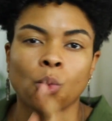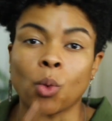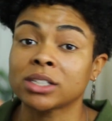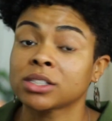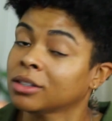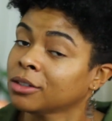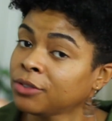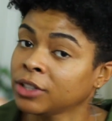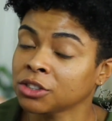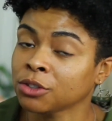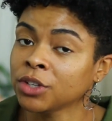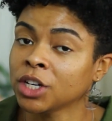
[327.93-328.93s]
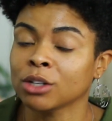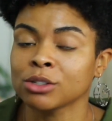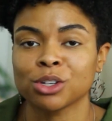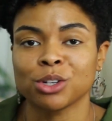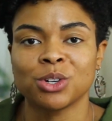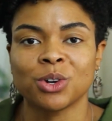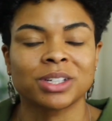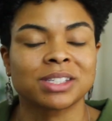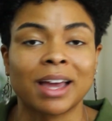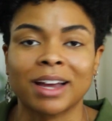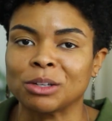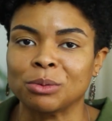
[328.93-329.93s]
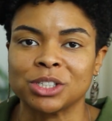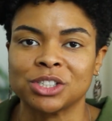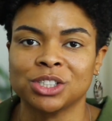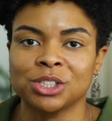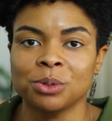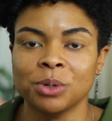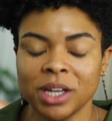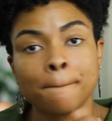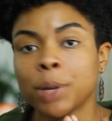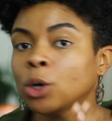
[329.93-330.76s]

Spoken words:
watch the official video so you know exactly what you're doing.